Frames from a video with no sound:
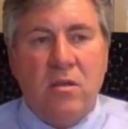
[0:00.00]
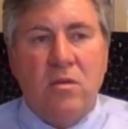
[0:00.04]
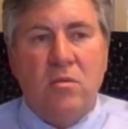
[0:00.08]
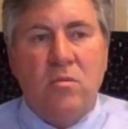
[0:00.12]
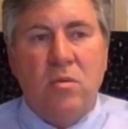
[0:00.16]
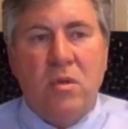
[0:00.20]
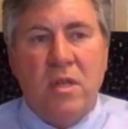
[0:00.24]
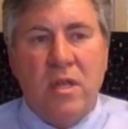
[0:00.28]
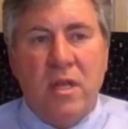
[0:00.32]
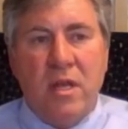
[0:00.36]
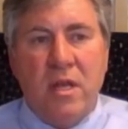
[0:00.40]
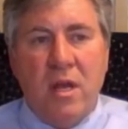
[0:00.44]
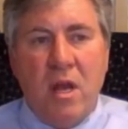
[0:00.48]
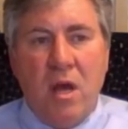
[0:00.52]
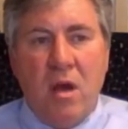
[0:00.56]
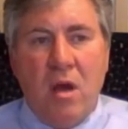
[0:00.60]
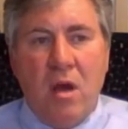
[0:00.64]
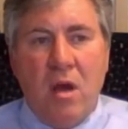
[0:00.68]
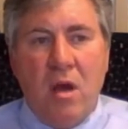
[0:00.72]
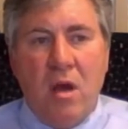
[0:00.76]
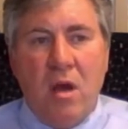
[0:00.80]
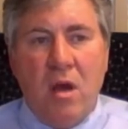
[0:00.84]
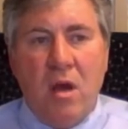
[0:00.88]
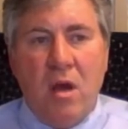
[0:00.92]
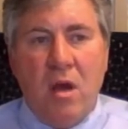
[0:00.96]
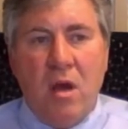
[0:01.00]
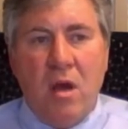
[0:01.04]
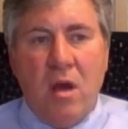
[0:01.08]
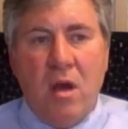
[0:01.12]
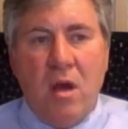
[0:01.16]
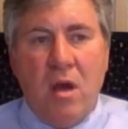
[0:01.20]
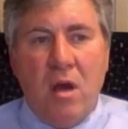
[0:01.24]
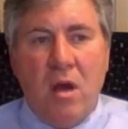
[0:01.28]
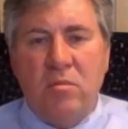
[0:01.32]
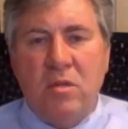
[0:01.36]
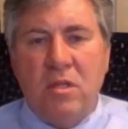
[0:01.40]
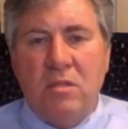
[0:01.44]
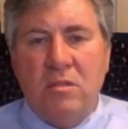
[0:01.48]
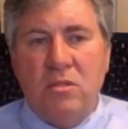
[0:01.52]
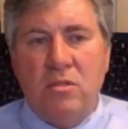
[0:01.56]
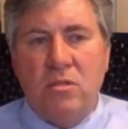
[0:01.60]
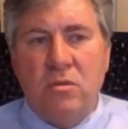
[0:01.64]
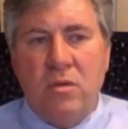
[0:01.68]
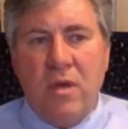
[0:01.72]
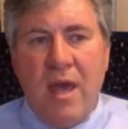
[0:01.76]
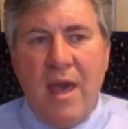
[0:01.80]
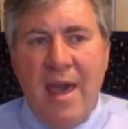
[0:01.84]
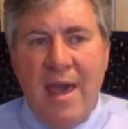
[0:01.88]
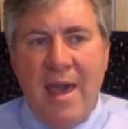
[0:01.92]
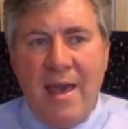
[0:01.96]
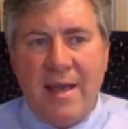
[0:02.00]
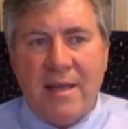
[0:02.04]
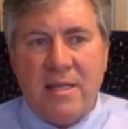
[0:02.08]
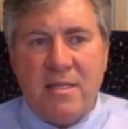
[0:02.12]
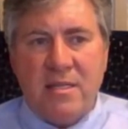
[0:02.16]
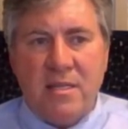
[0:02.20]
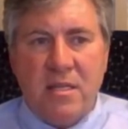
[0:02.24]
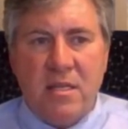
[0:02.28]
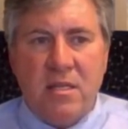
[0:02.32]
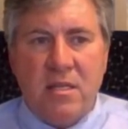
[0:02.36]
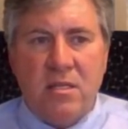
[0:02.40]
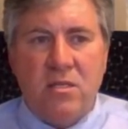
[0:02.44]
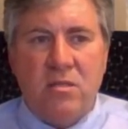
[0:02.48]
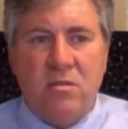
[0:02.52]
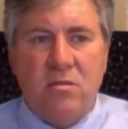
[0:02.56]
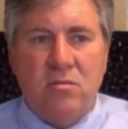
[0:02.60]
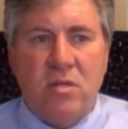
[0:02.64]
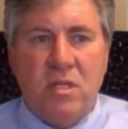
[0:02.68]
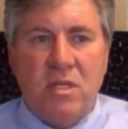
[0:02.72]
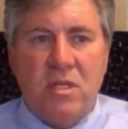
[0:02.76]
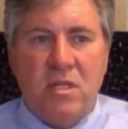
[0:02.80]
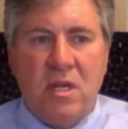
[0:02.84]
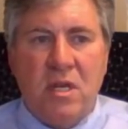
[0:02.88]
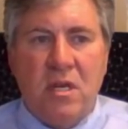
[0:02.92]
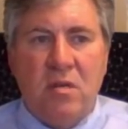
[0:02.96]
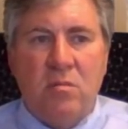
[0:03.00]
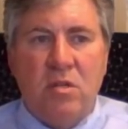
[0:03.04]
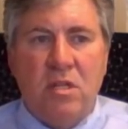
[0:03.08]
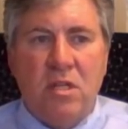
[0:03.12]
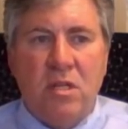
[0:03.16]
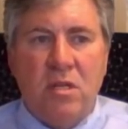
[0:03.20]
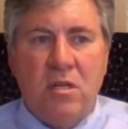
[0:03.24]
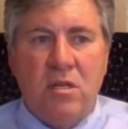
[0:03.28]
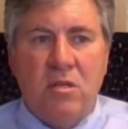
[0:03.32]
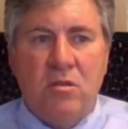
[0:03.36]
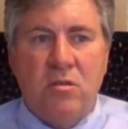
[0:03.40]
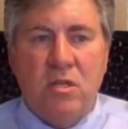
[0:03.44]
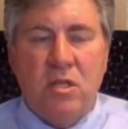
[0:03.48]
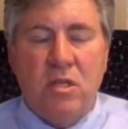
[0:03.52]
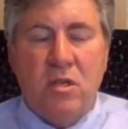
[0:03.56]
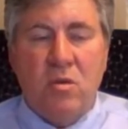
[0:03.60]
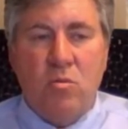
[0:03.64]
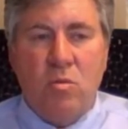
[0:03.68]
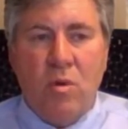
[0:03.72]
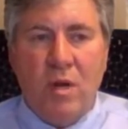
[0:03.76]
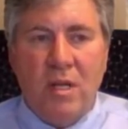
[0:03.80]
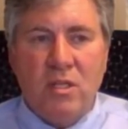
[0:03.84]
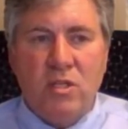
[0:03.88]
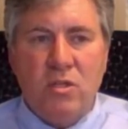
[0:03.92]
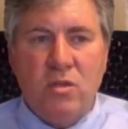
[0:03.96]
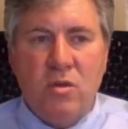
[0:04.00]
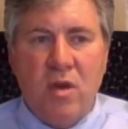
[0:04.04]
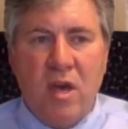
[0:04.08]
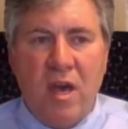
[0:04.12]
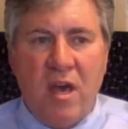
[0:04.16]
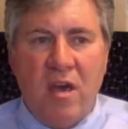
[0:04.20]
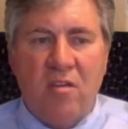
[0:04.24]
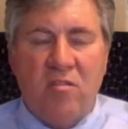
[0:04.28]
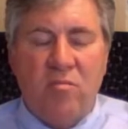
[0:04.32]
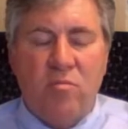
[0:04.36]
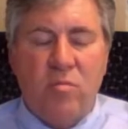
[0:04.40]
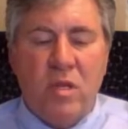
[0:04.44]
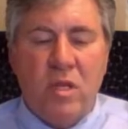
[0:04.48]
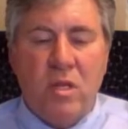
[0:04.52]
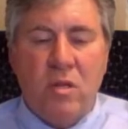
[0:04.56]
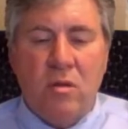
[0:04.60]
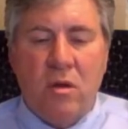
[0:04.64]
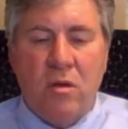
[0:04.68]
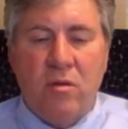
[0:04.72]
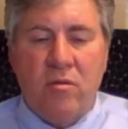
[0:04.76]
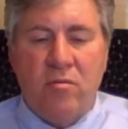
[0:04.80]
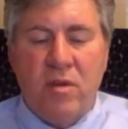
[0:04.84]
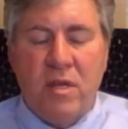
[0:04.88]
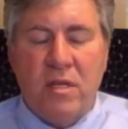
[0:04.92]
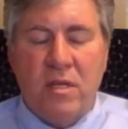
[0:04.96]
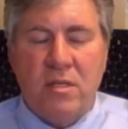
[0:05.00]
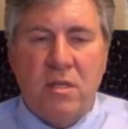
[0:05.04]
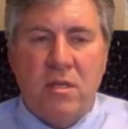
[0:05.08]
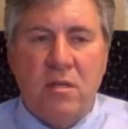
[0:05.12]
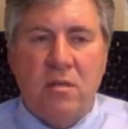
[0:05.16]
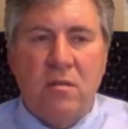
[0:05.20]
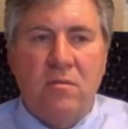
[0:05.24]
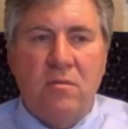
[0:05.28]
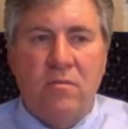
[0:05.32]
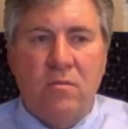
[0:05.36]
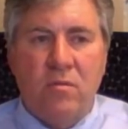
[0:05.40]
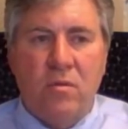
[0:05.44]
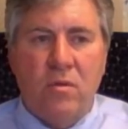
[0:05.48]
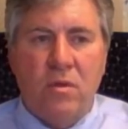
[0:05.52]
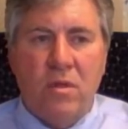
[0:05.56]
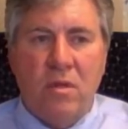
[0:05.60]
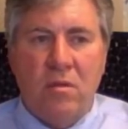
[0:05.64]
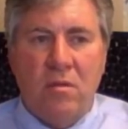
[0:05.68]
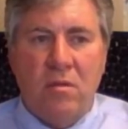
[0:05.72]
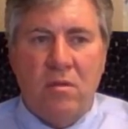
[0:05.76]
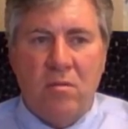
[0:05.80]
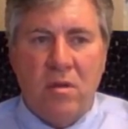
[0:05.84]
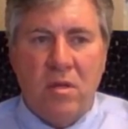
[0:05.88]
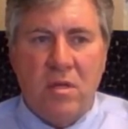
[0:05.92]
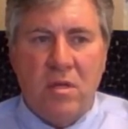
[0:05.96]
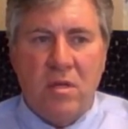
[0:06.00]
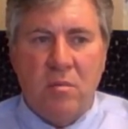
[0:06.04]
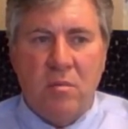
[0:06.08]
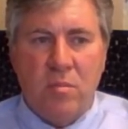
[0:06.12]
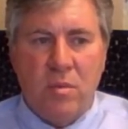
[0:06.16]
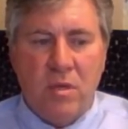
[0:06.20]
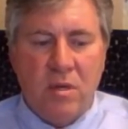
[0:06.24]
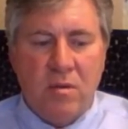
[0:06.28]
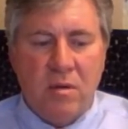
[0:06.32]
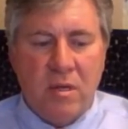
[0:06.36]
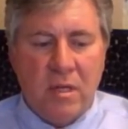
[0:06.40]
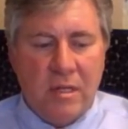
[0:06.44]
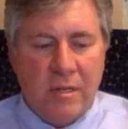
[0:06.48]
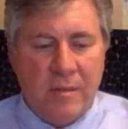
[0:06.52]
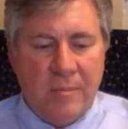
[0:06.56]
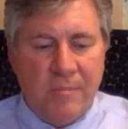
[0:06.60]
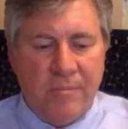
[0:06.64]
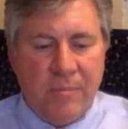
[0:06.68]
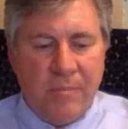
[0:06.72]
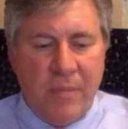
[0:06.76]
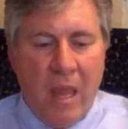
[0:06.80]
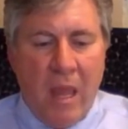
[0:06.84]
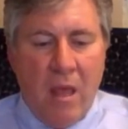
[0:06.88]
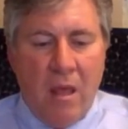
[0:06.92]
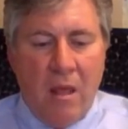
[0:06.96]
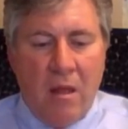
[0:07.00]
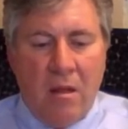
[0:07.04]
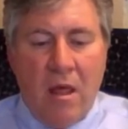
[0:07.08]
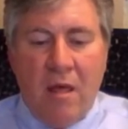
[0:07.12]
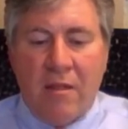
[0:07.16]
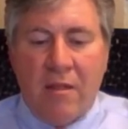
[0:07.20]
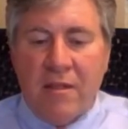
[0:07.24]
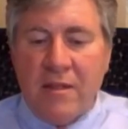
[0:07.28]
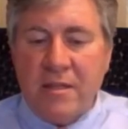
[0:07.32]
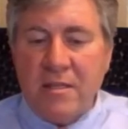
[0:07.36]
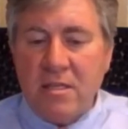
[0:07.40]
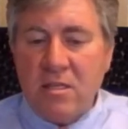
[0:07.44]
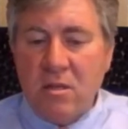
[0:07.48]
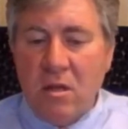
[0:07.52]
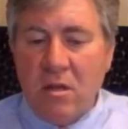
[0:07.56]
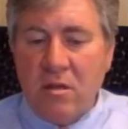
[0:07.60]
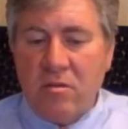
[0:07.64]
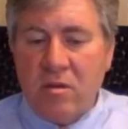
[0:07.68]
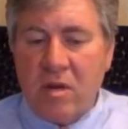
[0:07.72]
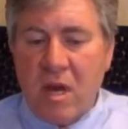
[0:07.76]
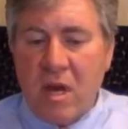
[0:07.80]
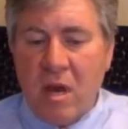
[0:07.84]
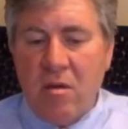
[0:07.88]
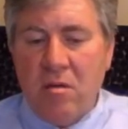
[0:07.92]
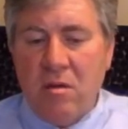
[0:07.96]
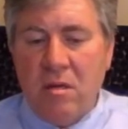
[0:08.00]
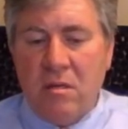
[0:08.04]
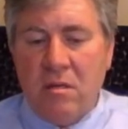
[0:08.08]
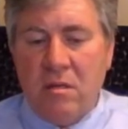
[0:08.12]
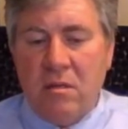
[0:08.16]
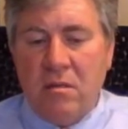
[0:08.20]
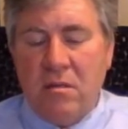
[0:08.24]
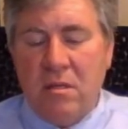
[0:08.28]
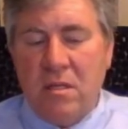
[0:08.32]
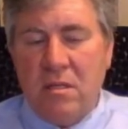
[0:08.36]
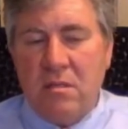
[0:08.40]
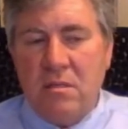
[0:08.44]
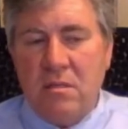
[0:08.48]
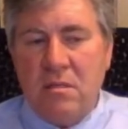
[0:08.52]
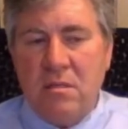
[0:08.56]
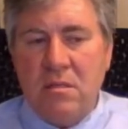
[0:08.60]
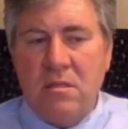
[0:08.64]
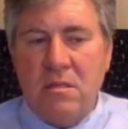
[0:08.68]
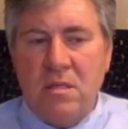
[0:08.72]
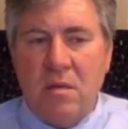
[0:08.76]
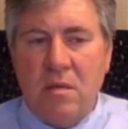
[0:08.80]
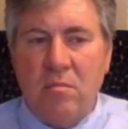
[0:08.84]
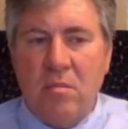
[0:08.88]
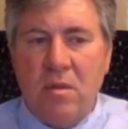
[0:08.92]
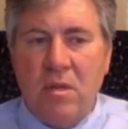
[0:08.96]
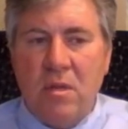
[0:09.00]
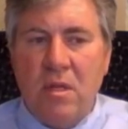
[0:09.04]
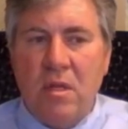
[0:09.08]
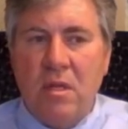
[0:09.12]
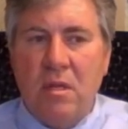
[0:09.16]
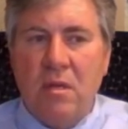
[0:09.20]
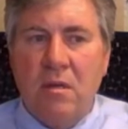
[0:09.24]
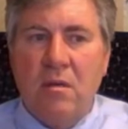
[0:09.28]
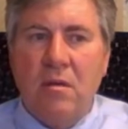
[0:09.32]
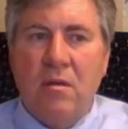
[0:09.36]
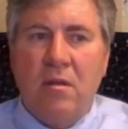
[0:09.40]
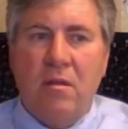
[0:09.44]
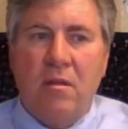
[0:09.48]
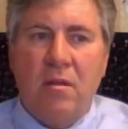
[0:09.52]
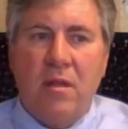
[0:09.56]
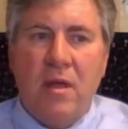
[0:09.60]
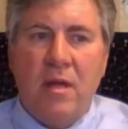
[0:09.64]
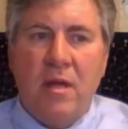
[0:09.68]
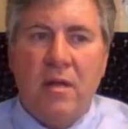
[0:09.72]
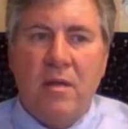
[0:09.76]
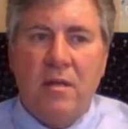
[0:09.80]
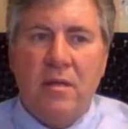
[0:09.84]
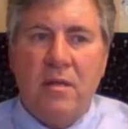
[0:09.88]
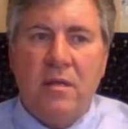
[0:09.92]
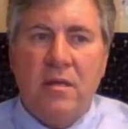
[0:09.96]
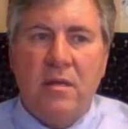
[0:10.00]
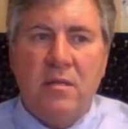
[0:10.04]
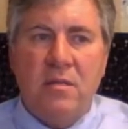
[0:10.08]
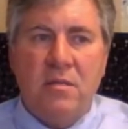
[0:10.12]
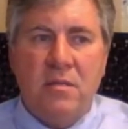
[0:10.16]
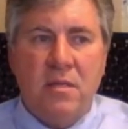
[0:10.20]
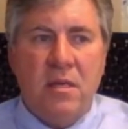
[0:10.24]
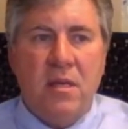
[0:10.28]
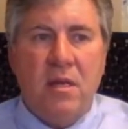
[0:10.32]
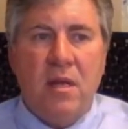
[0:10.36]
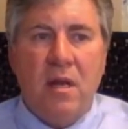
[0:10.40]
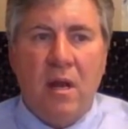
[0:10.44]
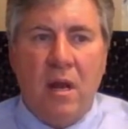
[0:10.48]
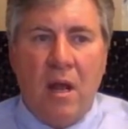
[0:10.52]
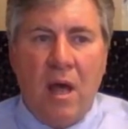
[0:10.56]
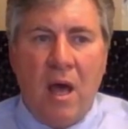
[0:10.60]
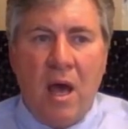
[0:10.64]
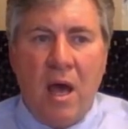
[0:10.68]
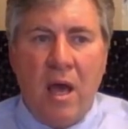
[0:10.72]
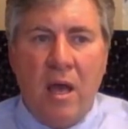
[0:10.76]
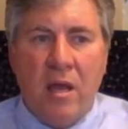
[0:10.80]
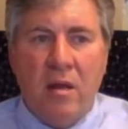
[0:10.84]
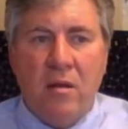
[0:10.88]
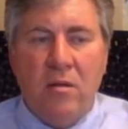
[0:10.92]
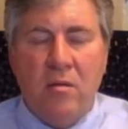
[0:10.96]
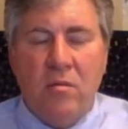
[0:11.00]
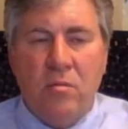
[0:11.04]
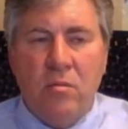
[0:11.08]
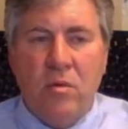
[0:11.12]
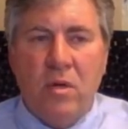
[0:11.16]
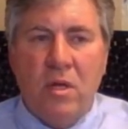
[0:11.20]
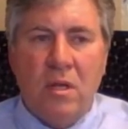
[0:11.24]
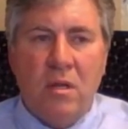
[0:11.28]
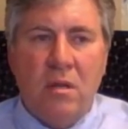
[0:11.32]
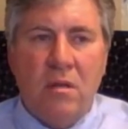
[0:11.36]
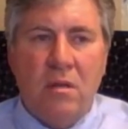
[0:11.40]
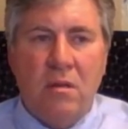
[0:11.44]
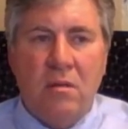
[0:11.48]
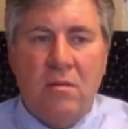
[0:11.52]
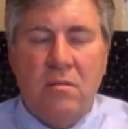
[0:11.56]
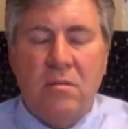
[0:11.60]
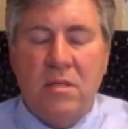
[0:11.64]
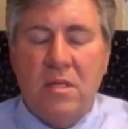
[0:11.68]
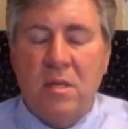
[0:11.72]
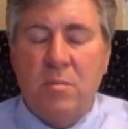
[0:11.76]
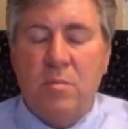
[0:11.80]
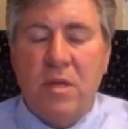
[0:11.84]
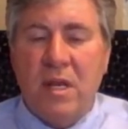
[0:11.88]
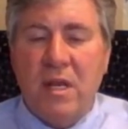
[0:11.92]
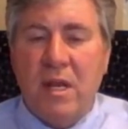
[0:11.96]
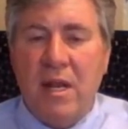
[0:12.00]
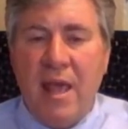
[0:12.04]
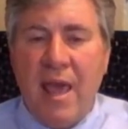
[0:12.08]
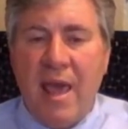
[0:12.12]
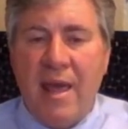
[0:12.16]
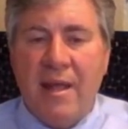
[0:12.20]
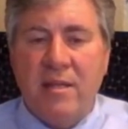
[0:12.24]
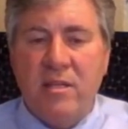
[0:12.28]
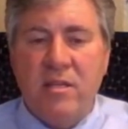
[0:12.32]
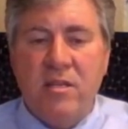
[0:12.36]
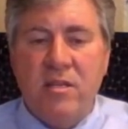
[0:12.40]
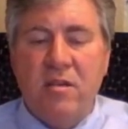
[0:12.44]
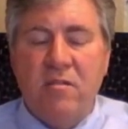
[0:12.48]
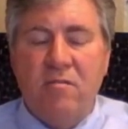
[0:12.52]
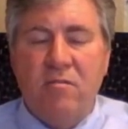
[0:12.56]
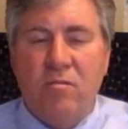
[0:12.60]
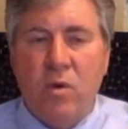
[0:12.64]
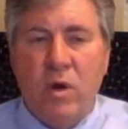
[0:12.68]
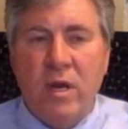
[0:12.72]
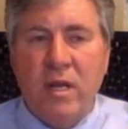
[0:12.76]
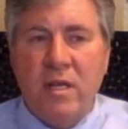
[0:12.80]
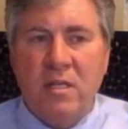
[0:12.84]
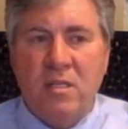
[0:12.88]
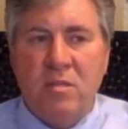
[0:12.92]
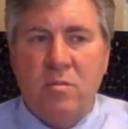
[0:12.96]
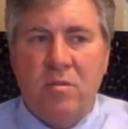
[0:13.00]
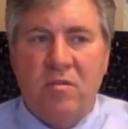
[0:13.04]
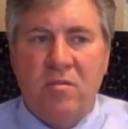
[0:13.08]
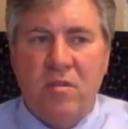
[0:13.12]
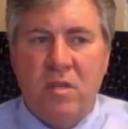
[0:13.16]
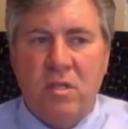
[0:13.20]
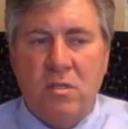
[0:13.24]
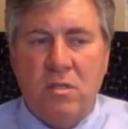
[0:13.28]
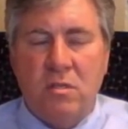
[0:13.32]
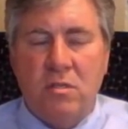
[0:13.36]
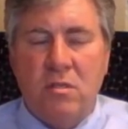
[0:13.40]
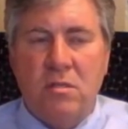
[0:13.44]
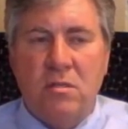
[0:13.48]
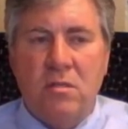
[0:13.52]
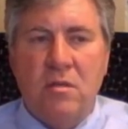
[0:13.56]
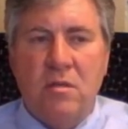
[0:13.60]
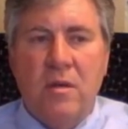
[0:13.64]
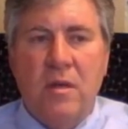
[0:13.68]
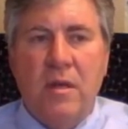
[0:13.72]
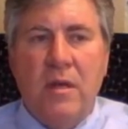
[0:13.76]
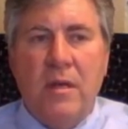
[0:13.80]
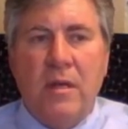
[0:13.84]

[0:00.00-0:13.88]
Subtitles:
you will then only be able to access your retirement annuity once you have been non-resident for the 3-year period. Now, this is not draconian. This is something that is in line with typically anti-avoidance provisions.